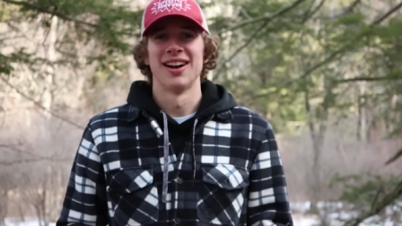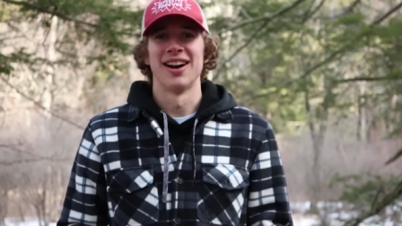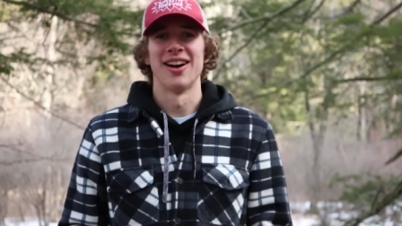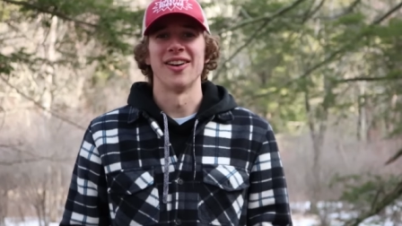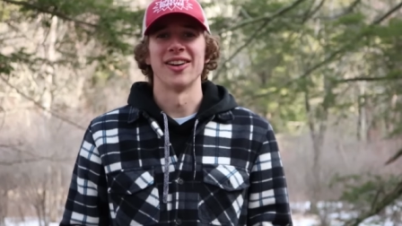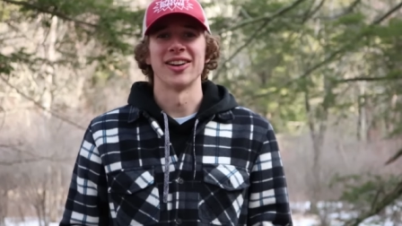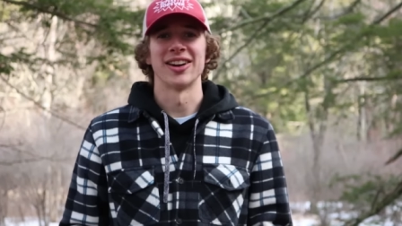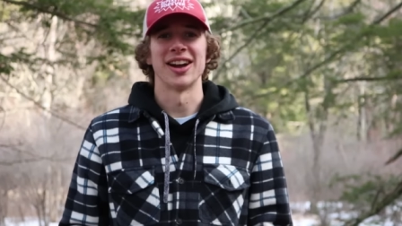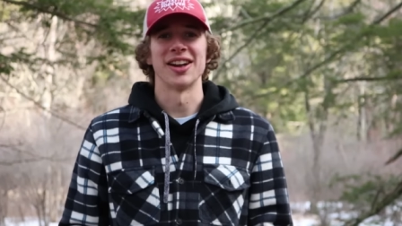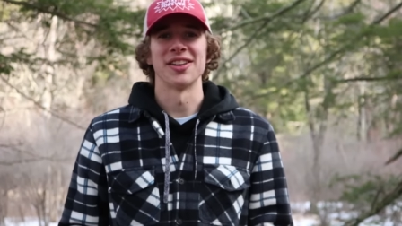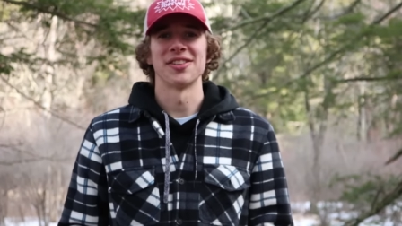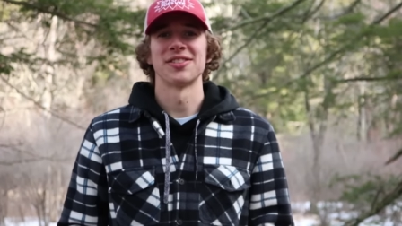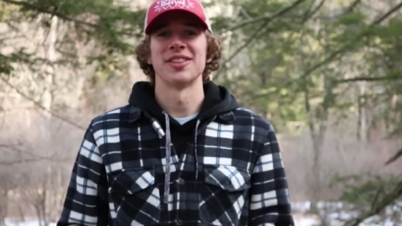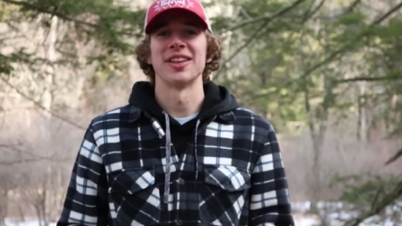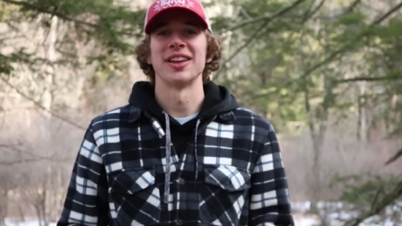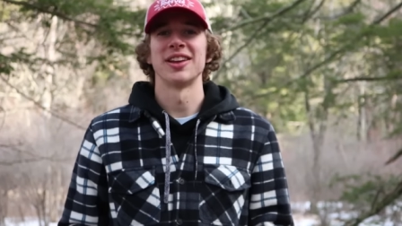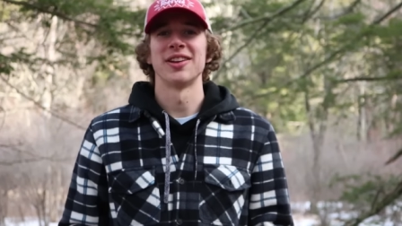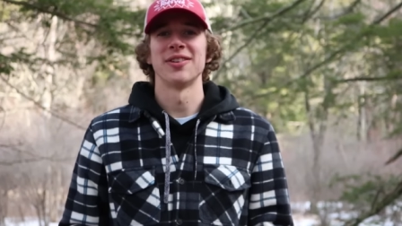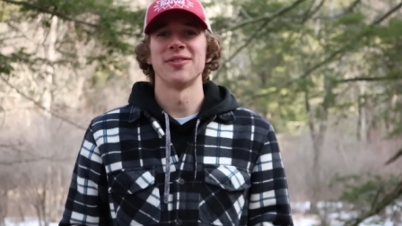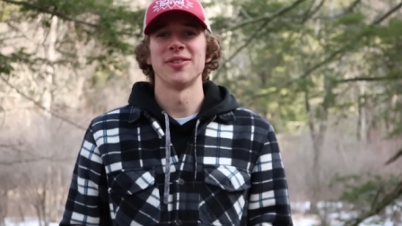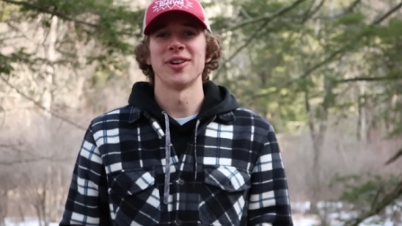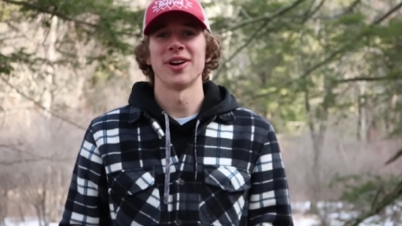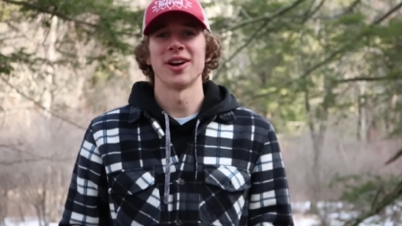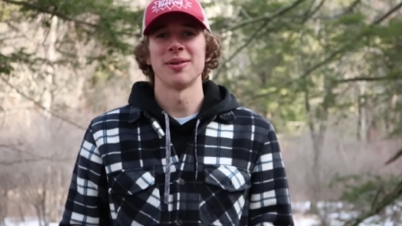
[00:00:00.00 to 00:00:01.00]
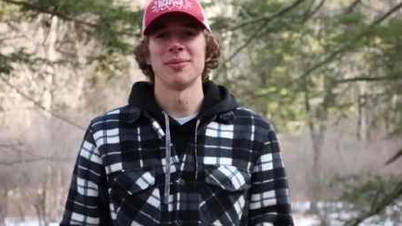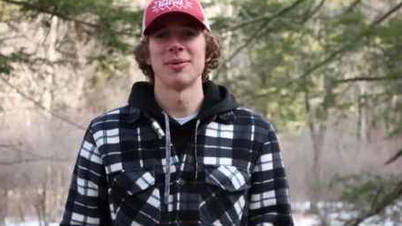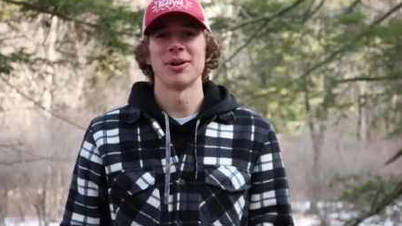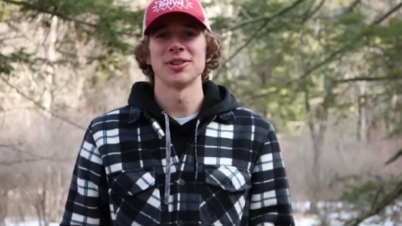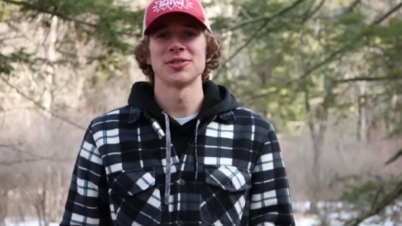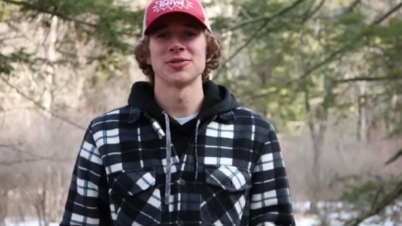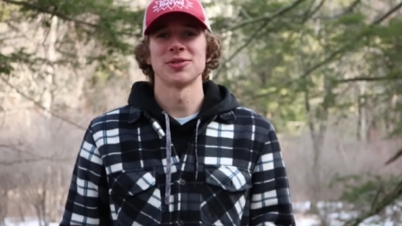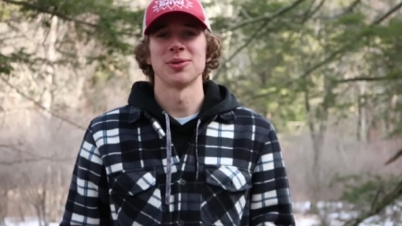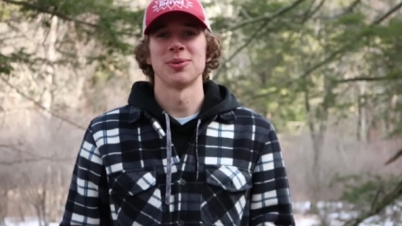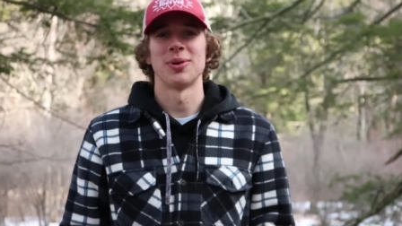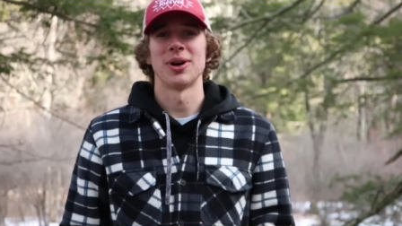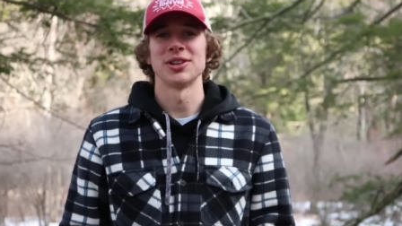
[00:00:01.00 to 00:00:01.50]
Alright guys, thank you very
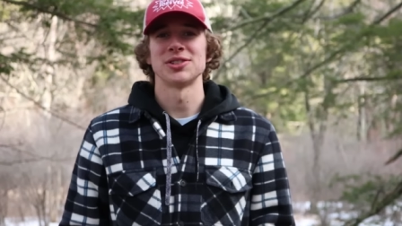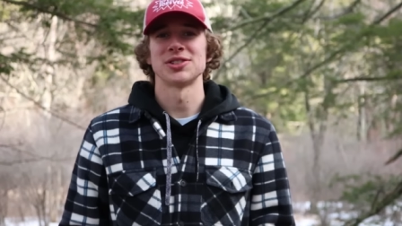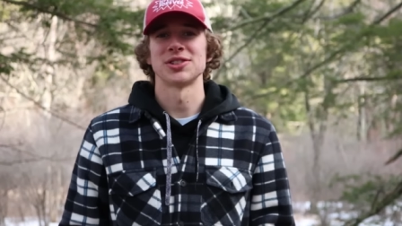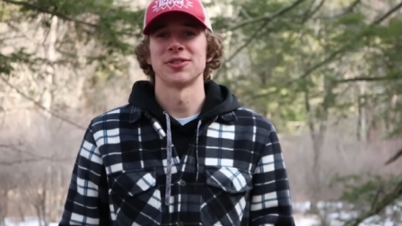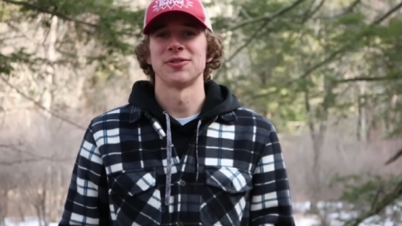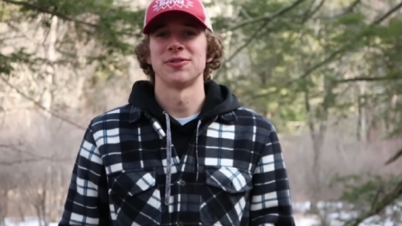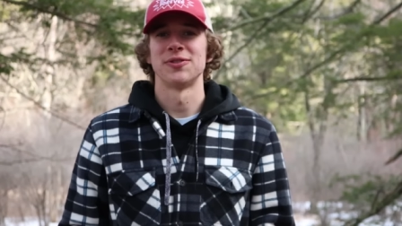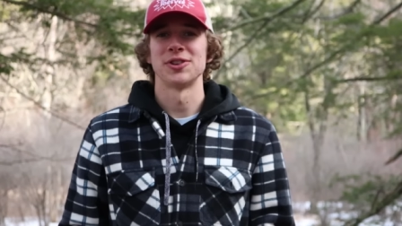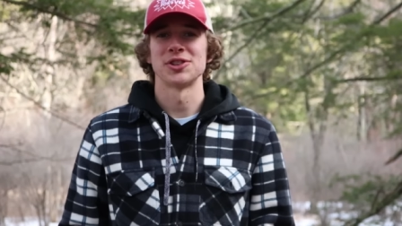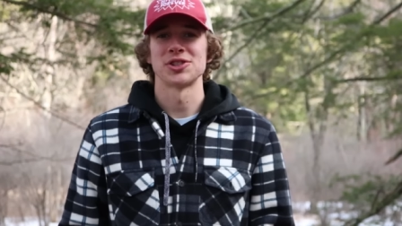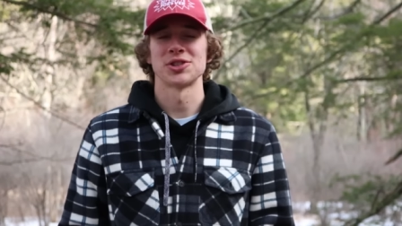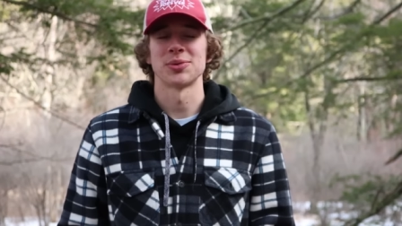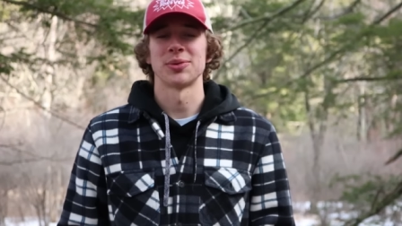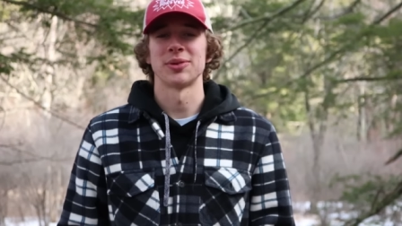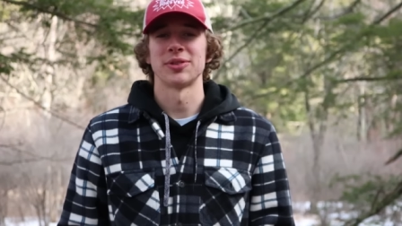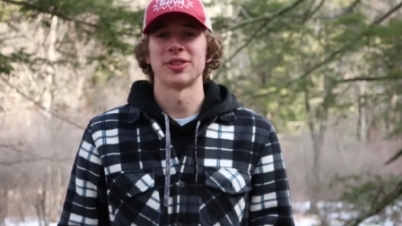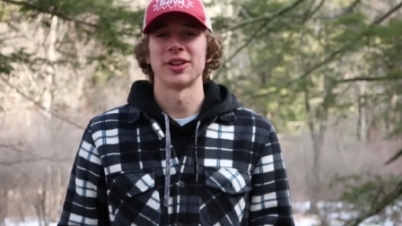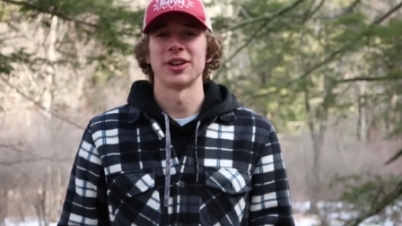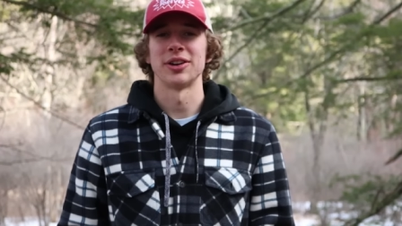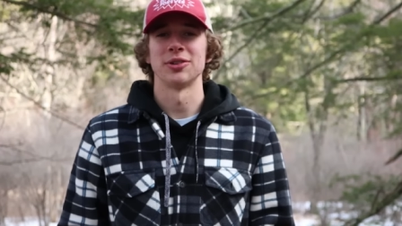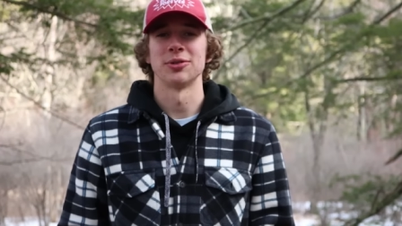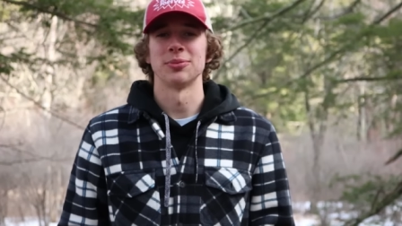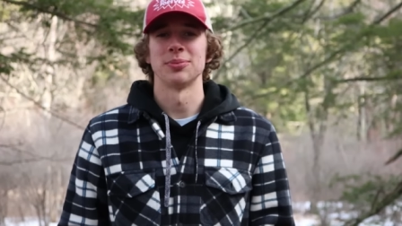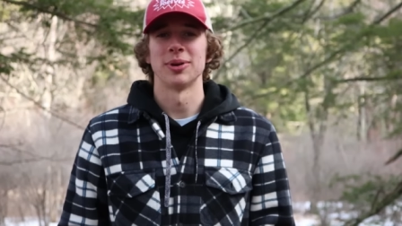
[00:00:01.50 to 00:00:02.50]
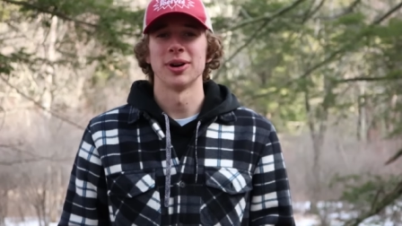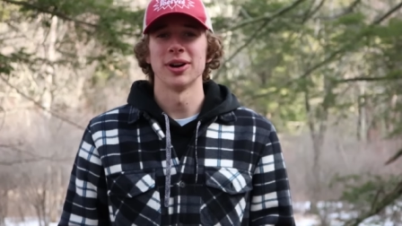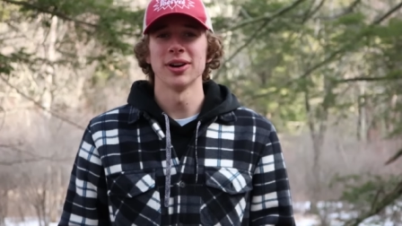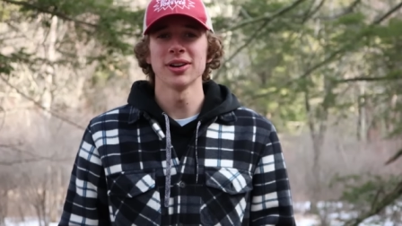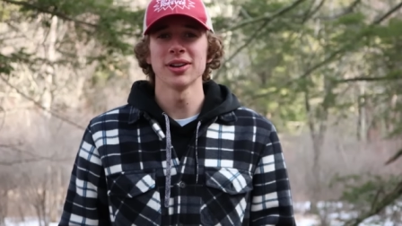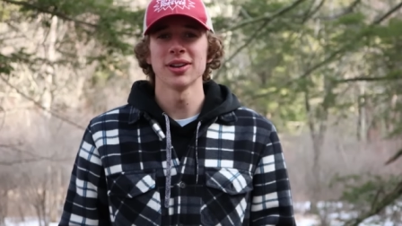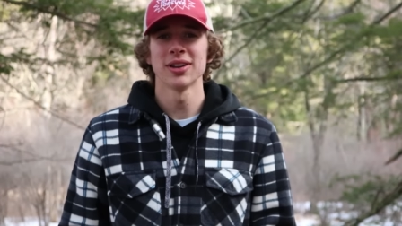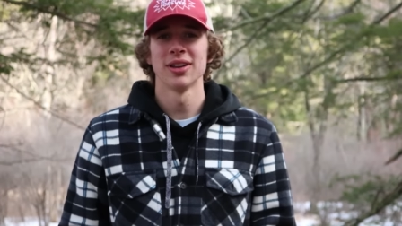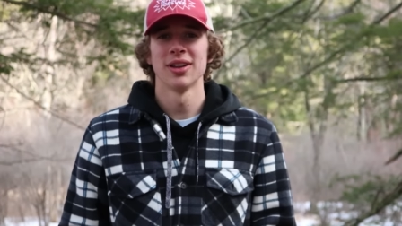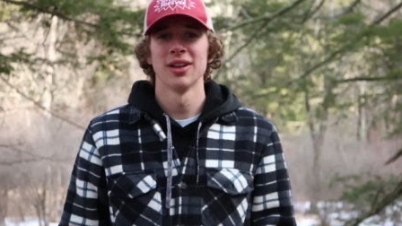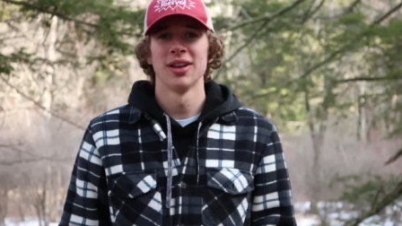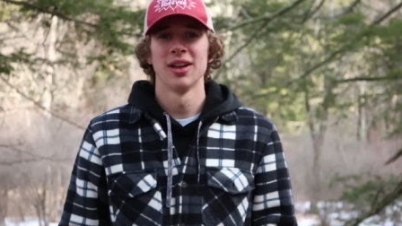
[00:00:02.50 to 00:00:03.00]
much for watching Fishing with Andrew Burke.